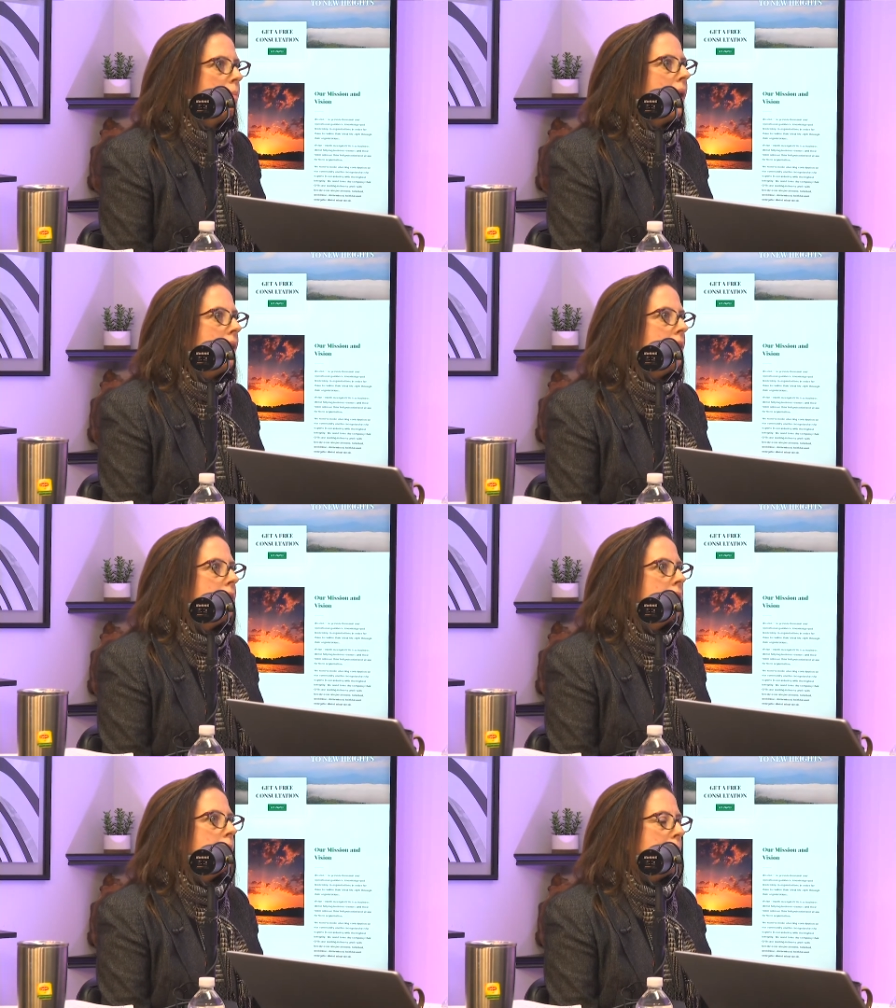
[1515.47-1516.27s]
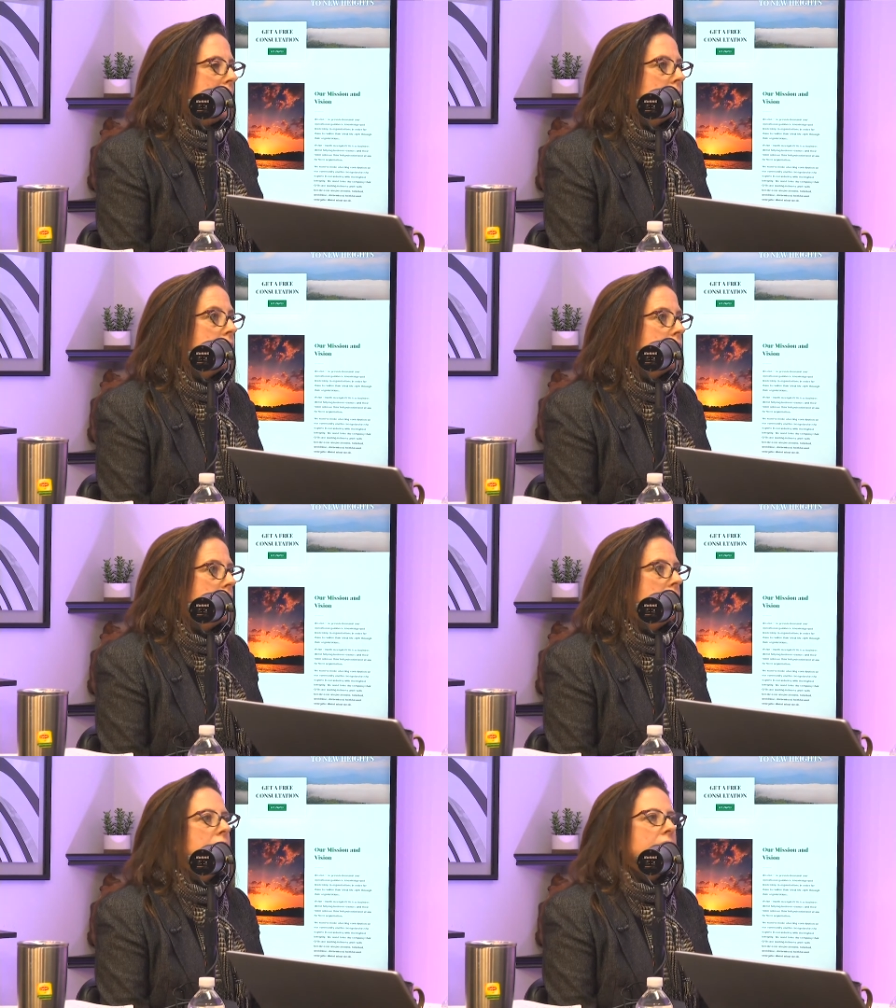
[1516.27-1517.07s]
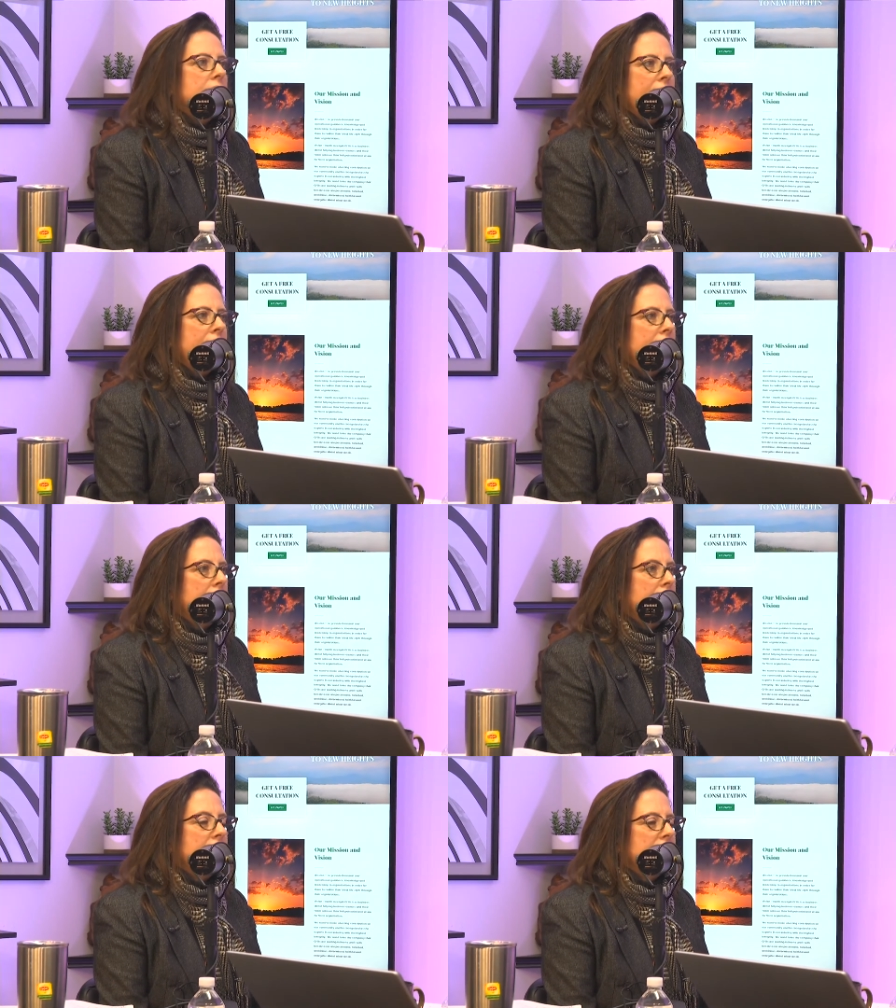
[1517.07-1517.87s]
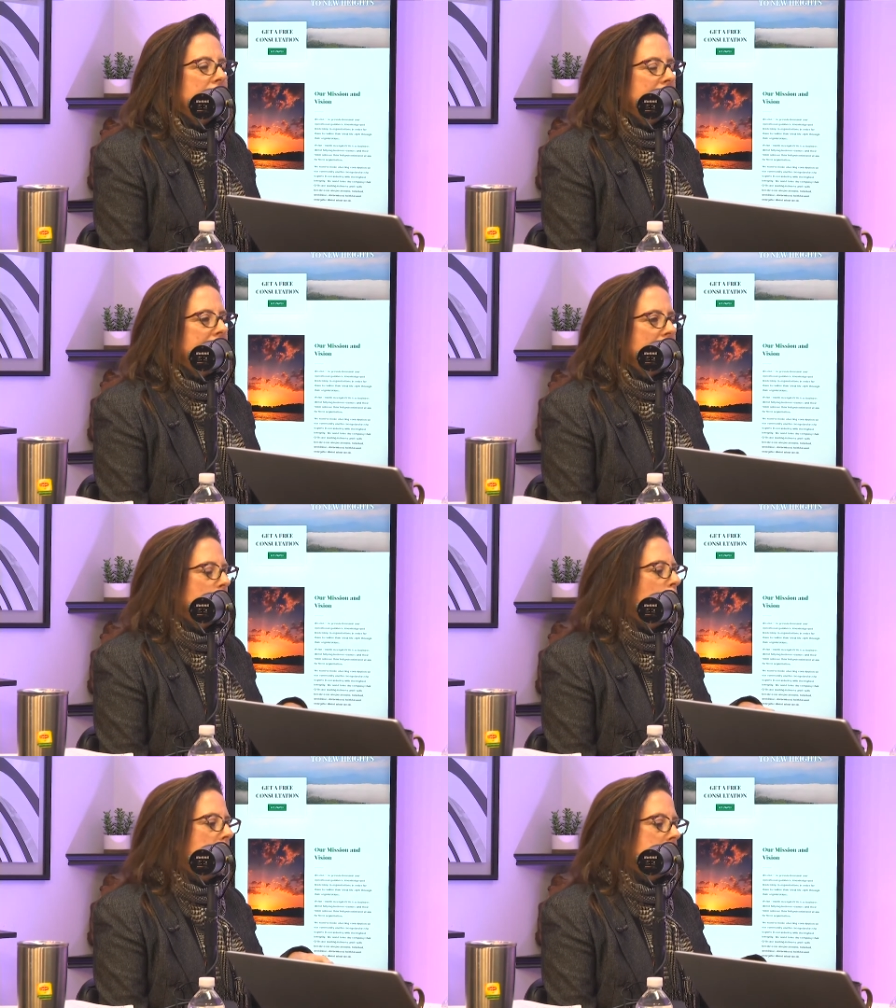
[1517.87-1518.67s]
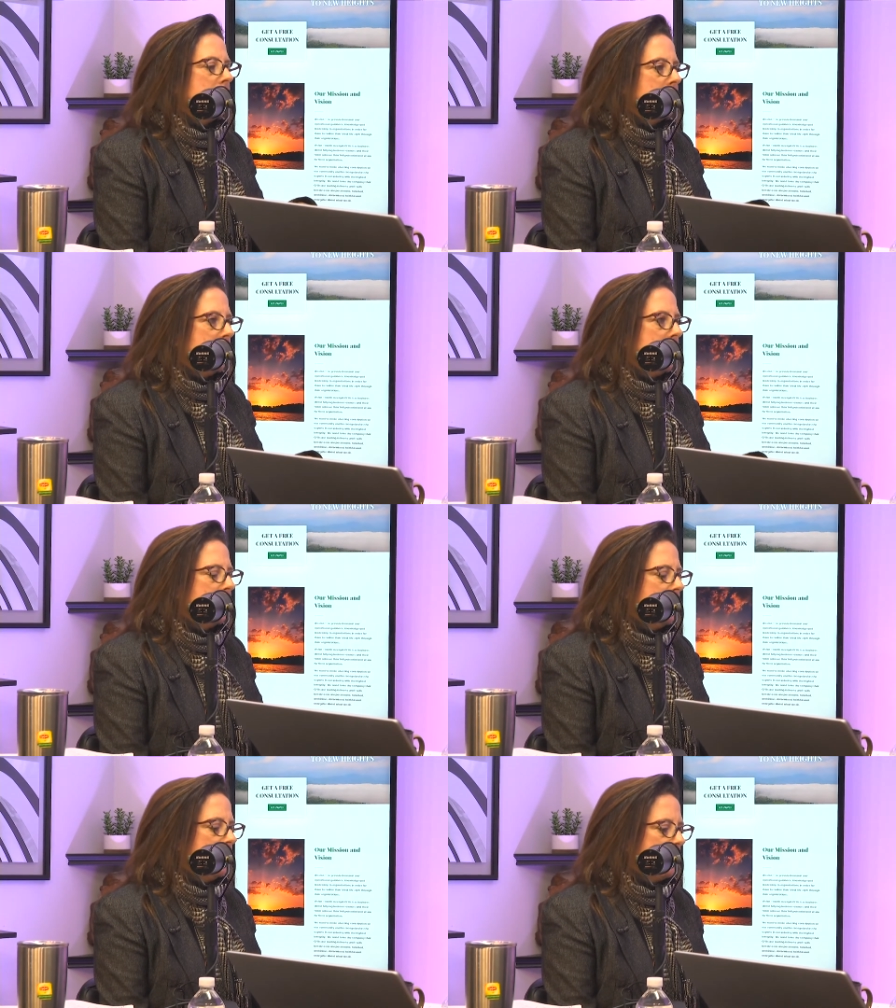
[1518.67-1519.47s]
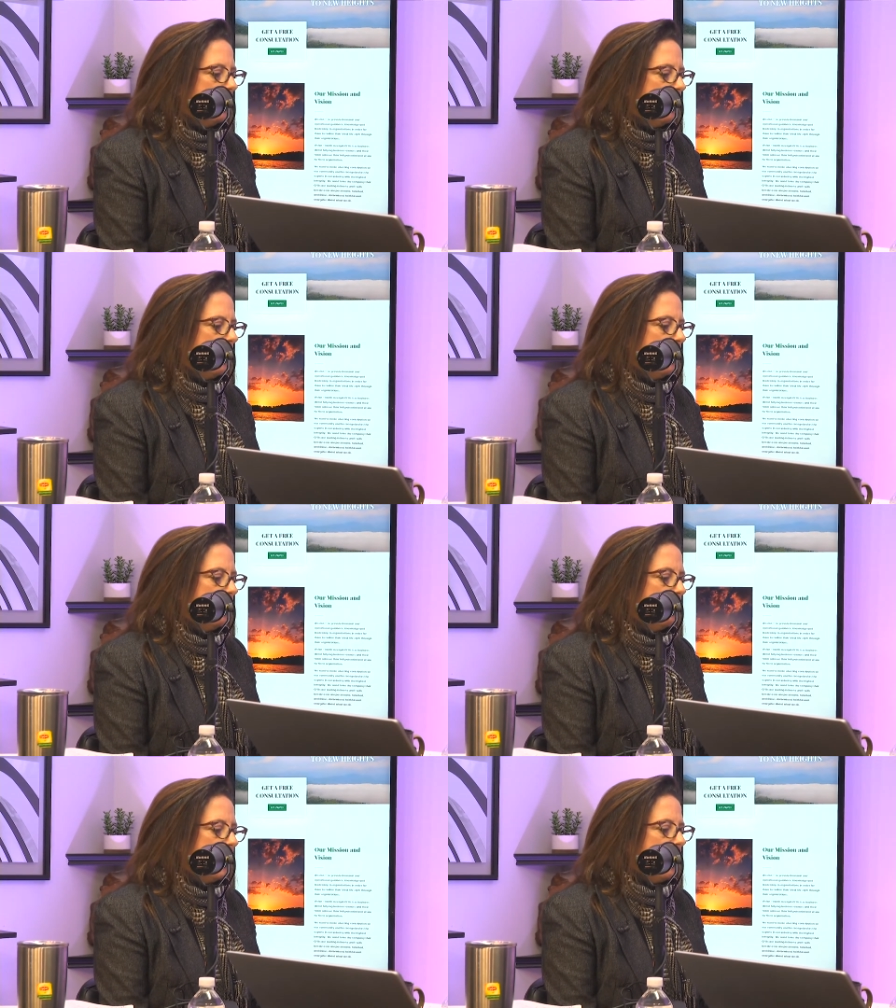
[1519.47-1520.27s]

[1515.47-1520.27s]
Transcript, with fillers: by the balance sheet. And and that's one thing that I think um,